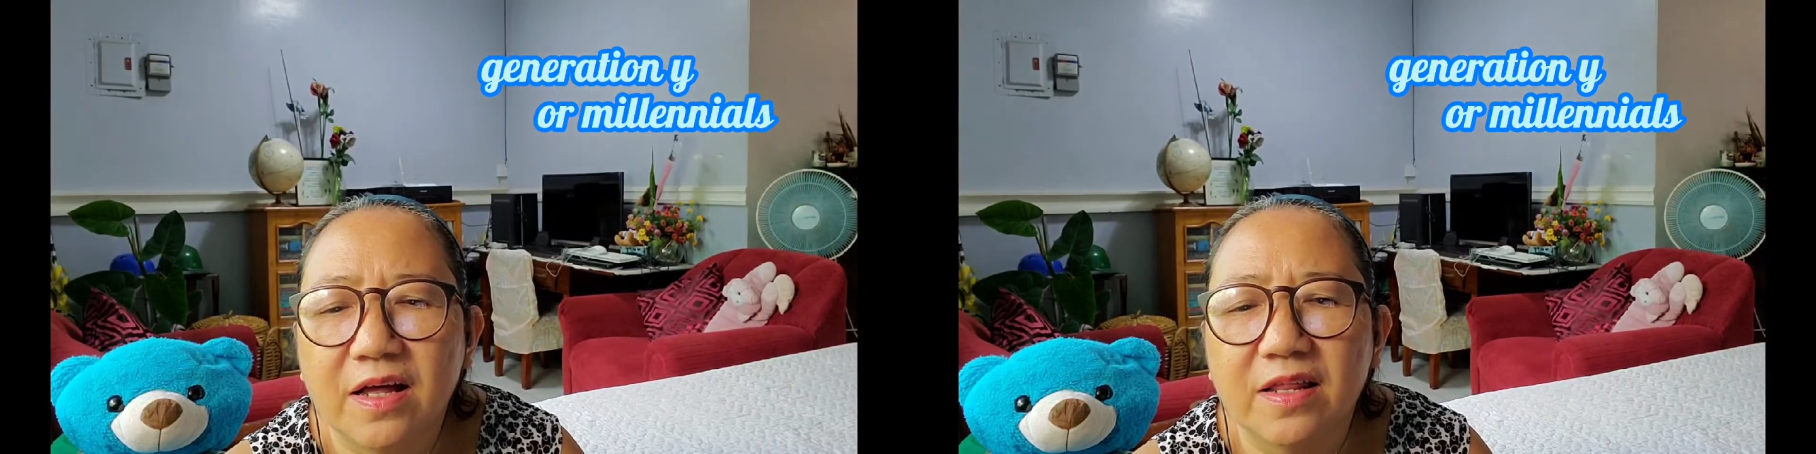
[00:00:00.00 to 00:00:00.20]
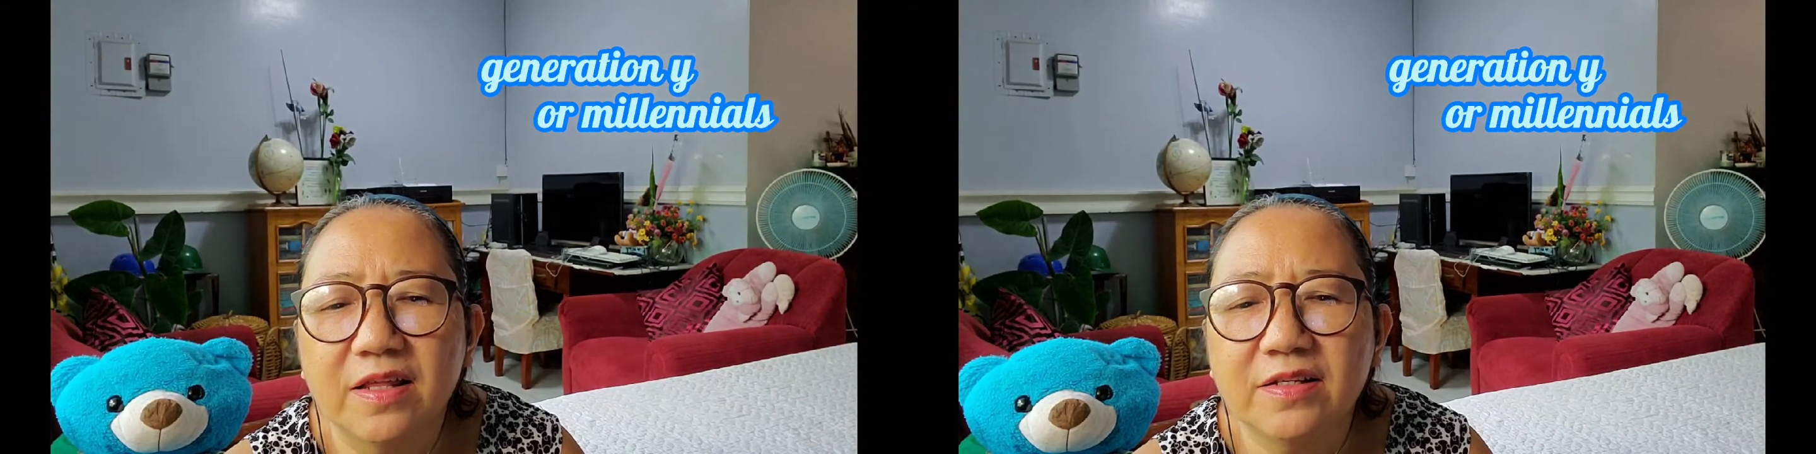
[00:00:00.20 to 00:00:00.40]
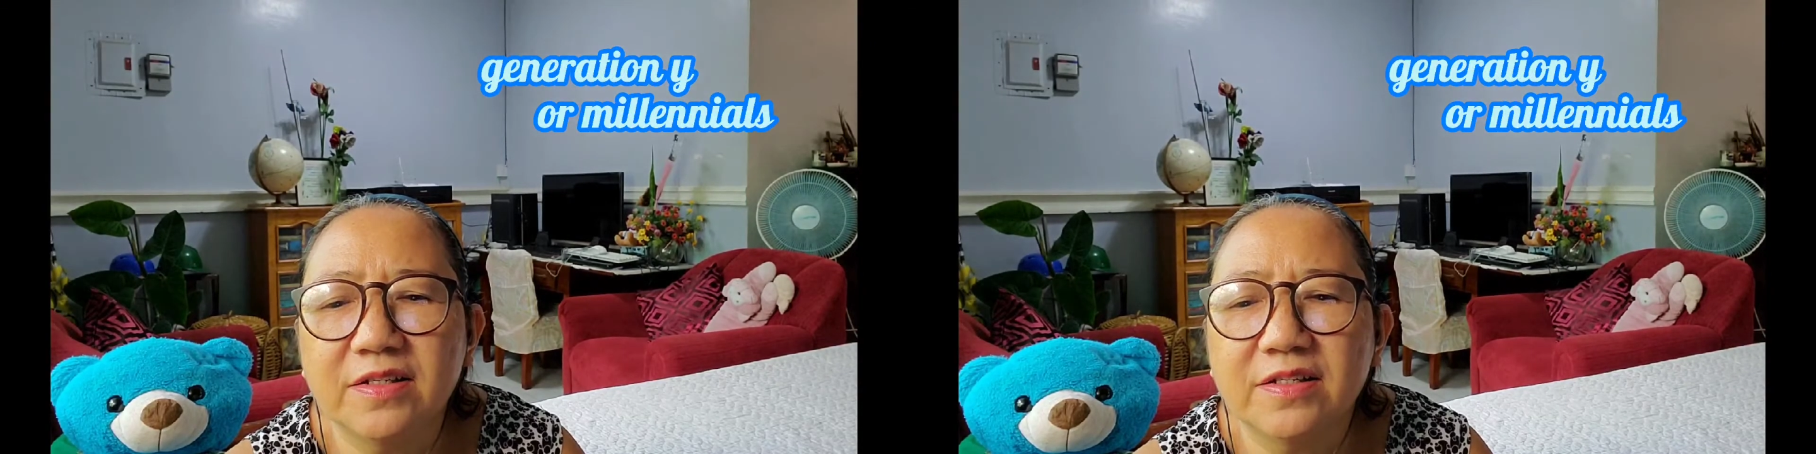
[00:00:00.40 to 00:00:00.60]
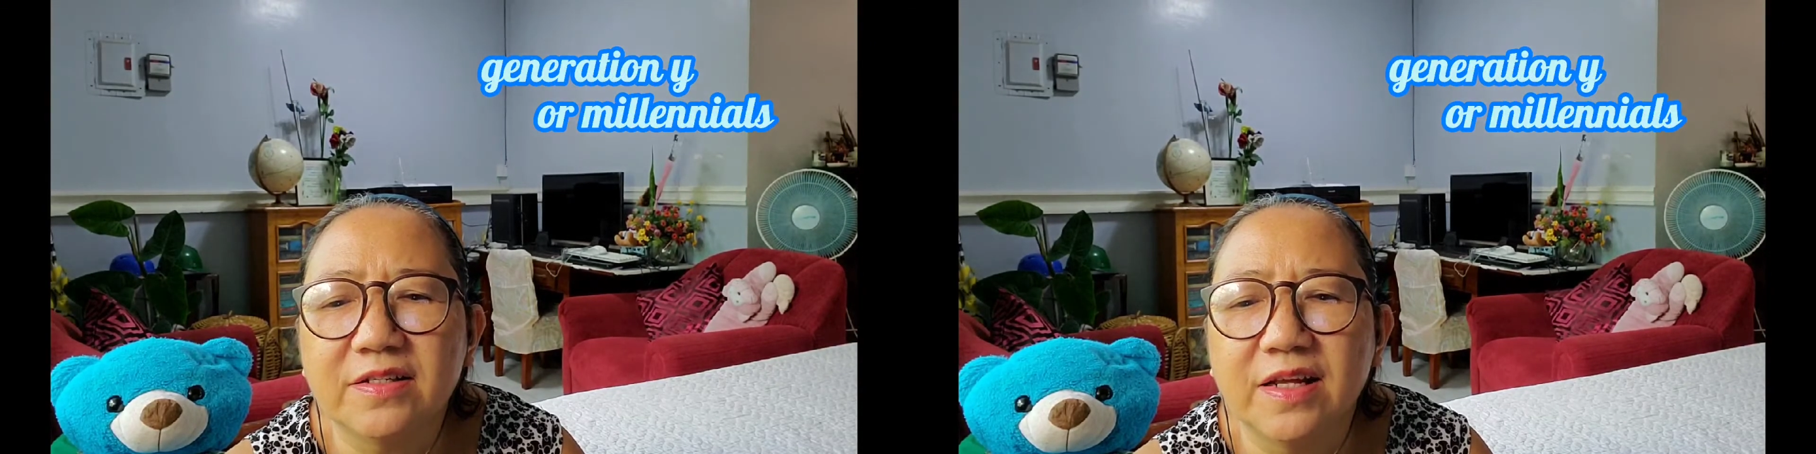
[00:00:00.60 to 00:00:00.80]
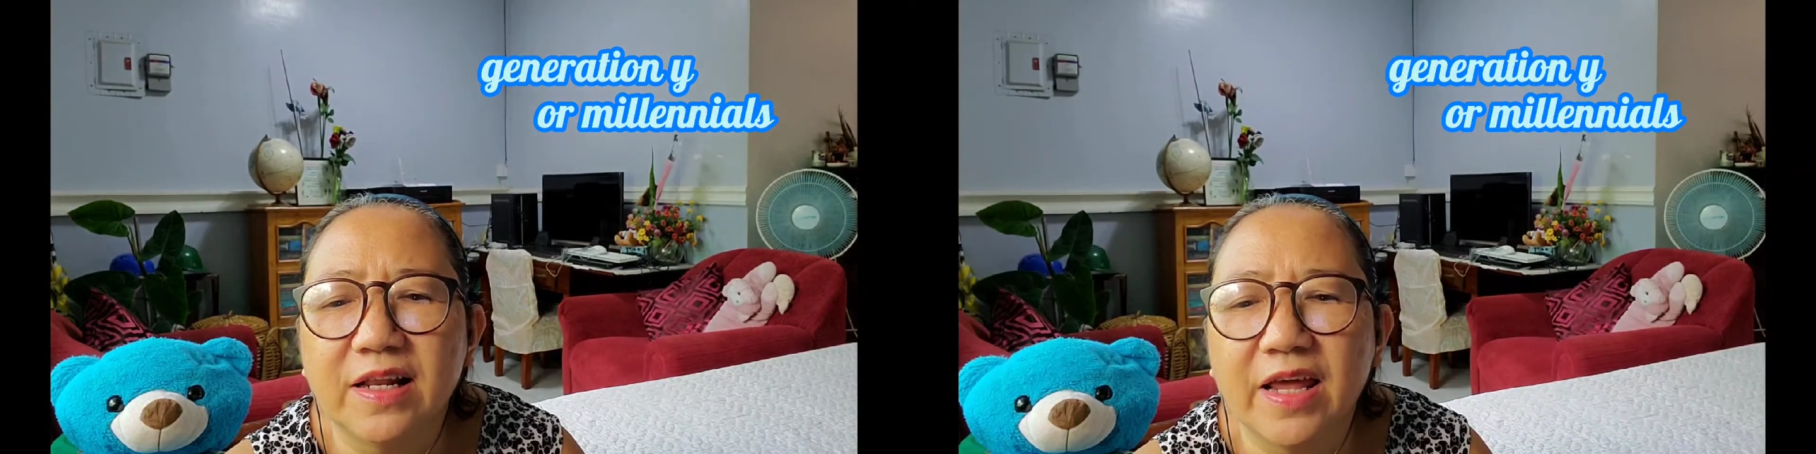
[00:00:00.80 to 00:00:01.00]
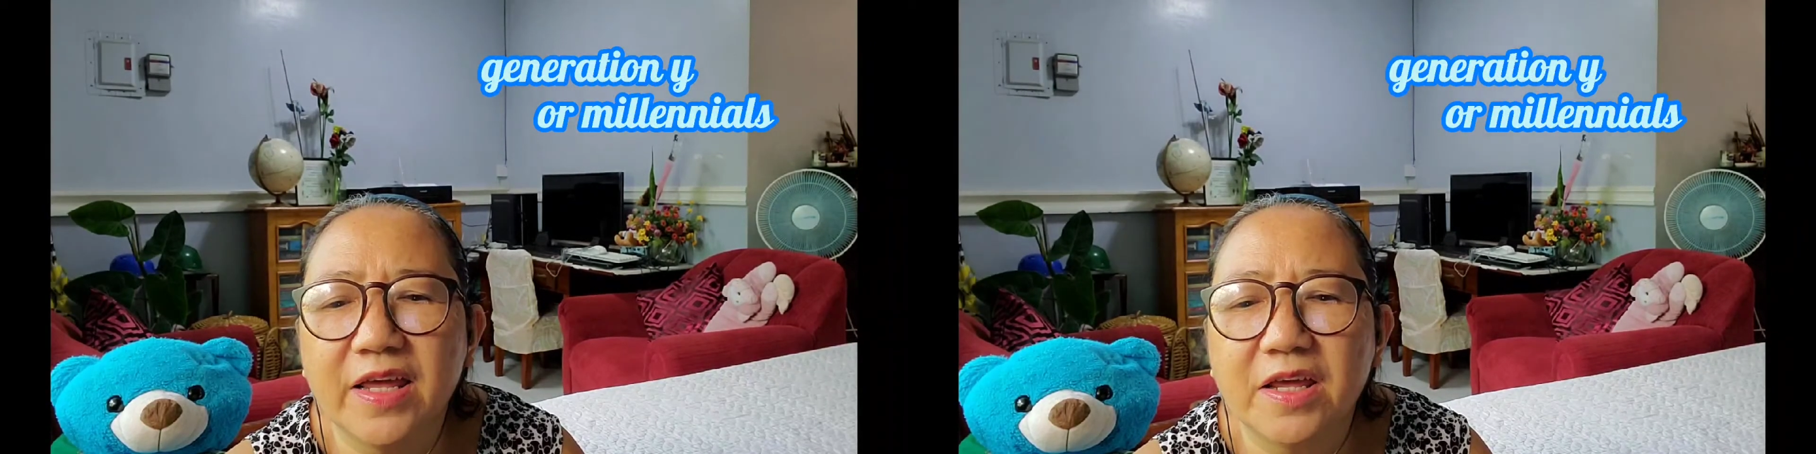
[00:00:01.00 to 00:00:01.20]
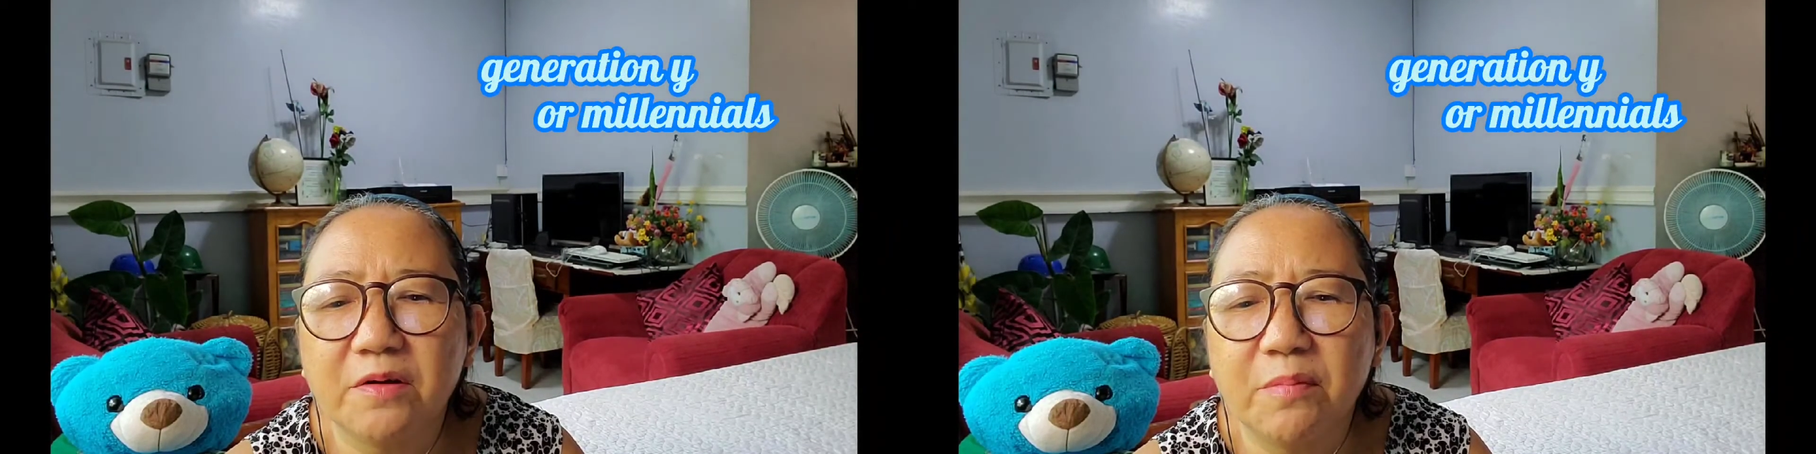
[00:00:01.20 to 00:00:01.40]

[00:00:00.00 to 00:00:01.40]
this is delaying